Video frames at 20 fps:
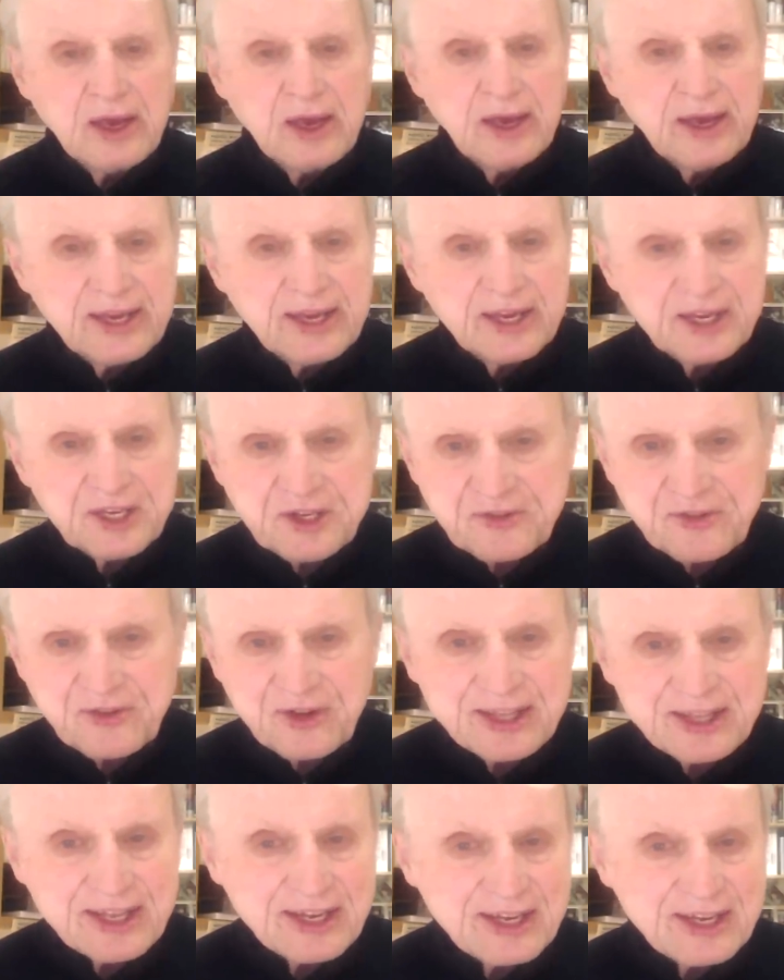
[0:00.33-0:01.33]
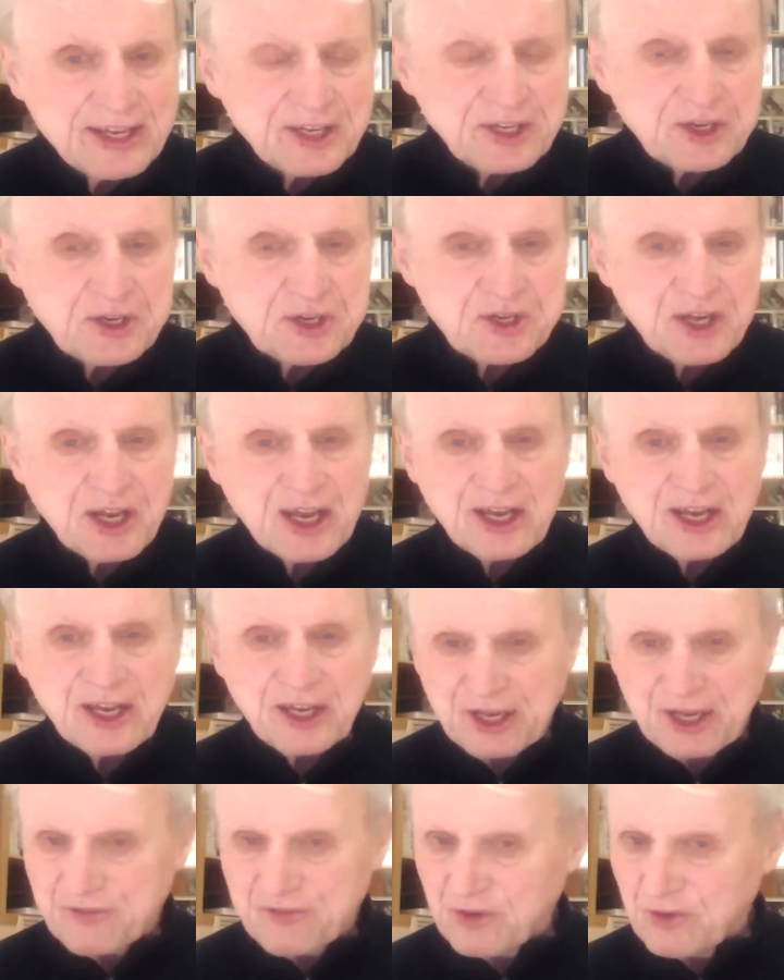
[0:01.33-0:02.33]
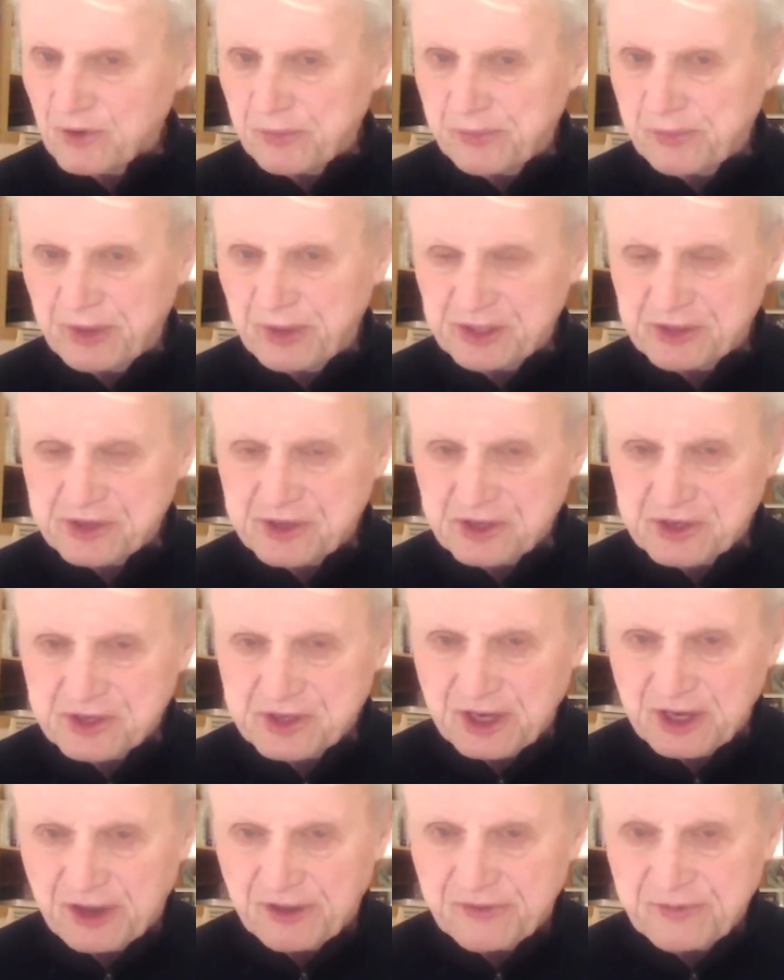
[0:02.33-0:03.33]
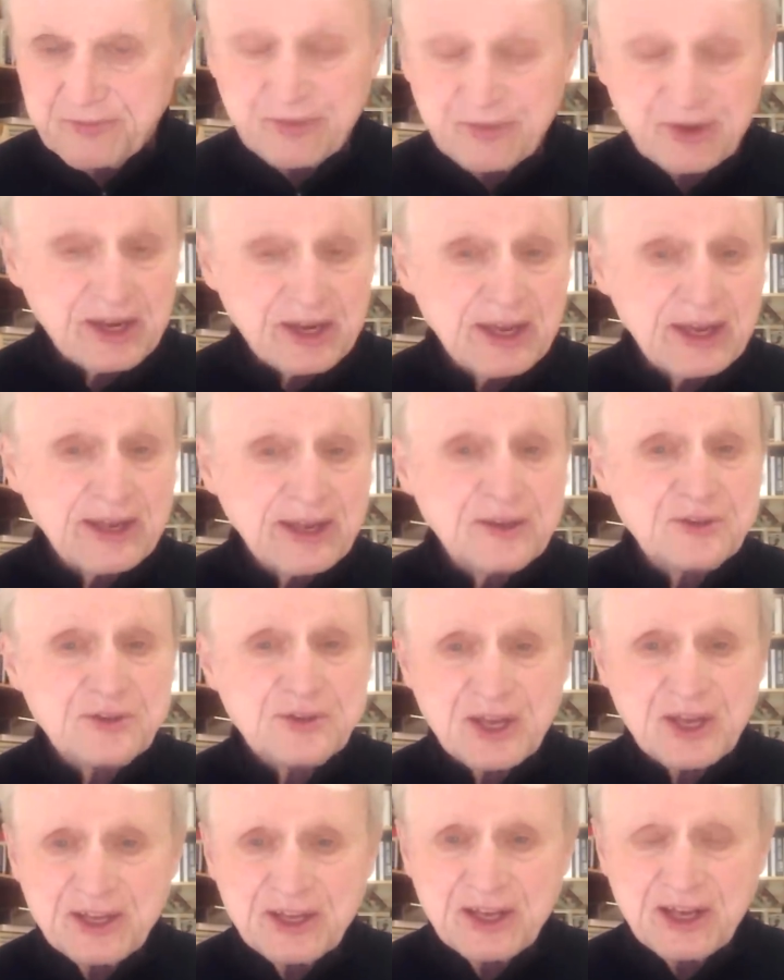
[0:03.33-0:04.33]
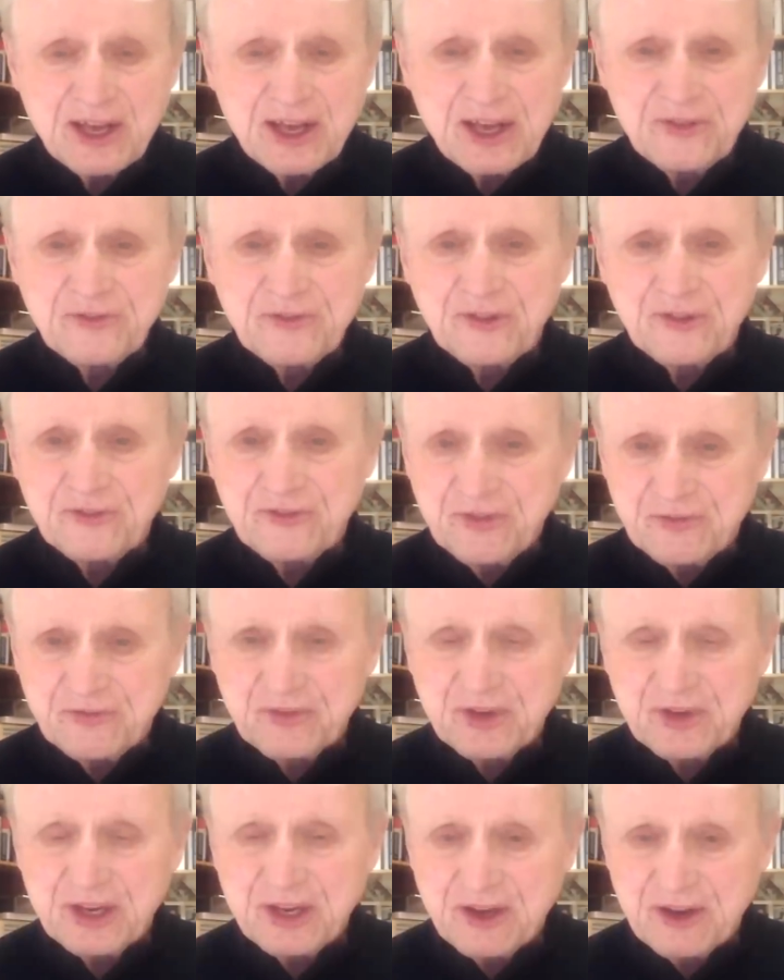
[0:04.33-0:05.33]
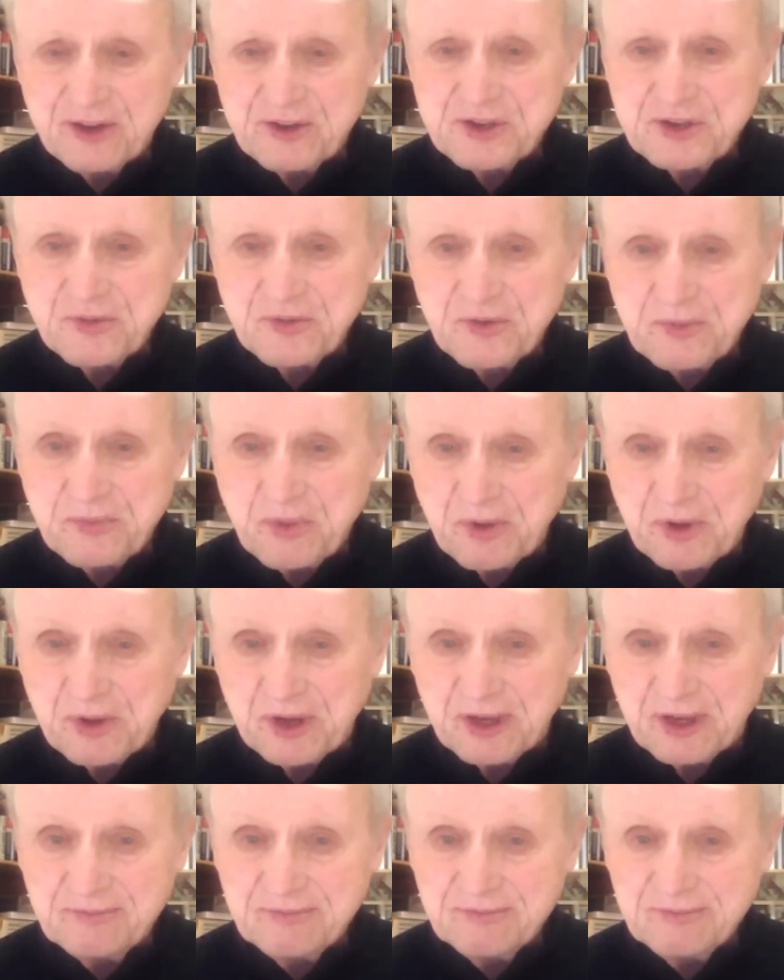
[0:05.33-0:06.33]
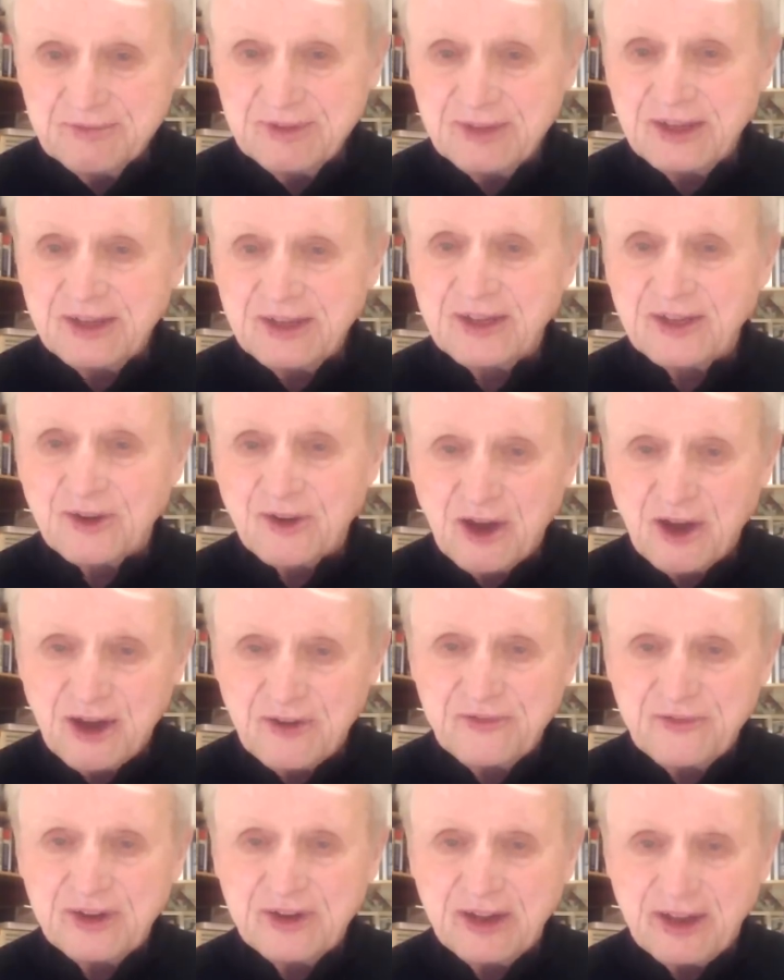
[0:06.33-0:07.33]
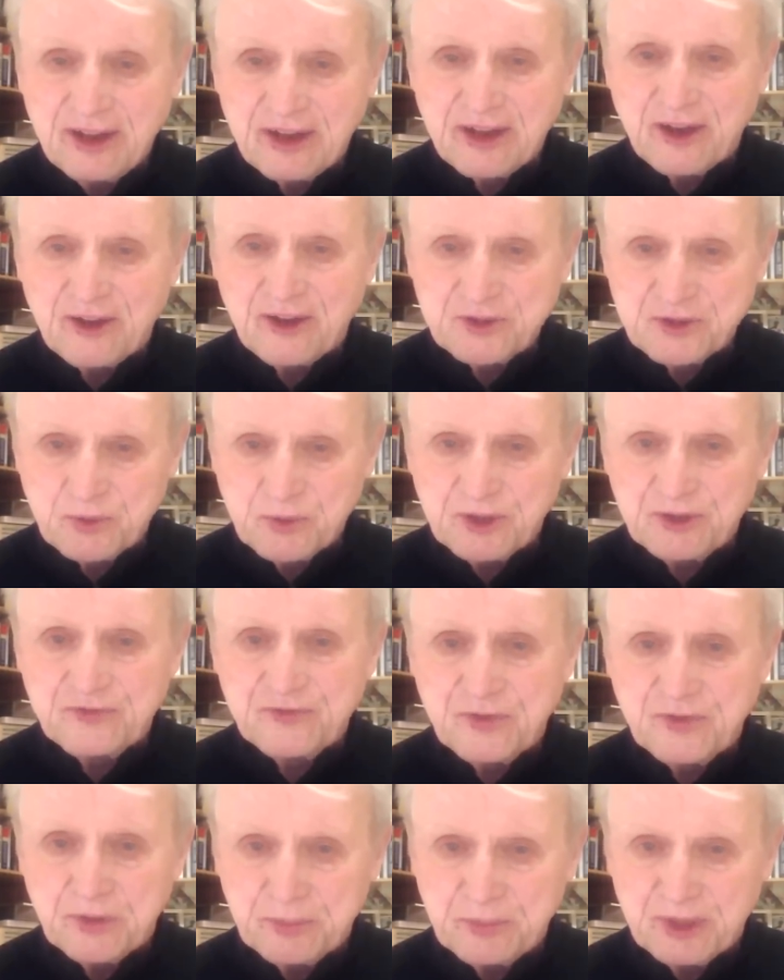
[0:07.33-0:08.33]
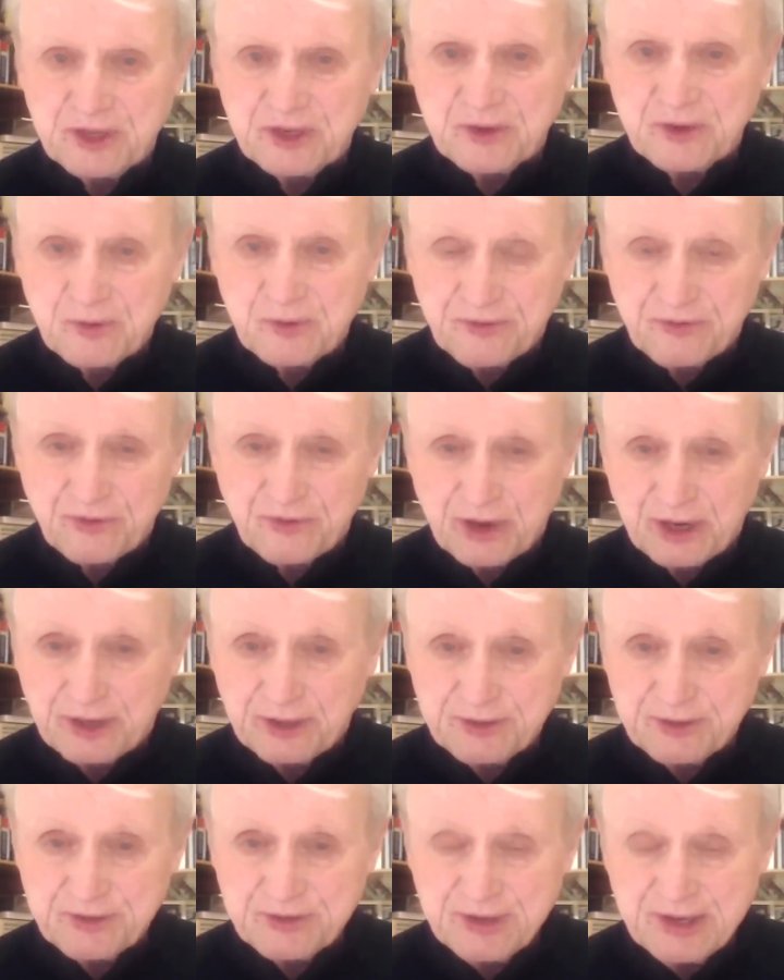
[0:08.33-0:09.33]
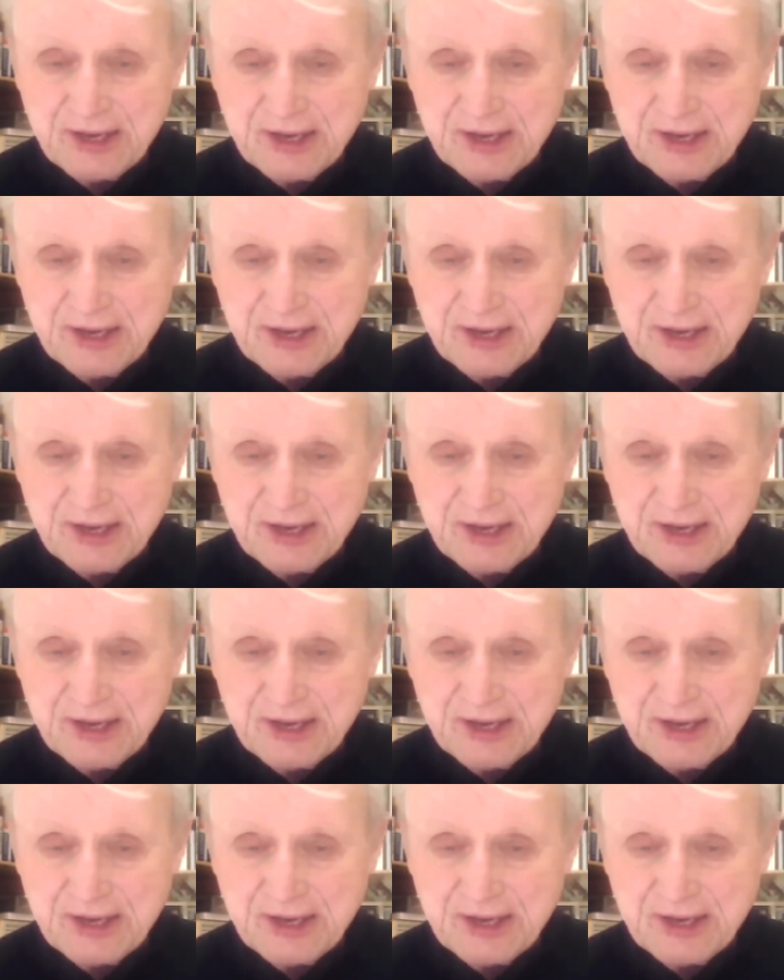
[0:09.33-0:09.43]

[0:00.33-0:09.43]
History, they like to say, never repeats itself. But I can tell you, after 50 years of reporting, it often echoes with familiar refrains.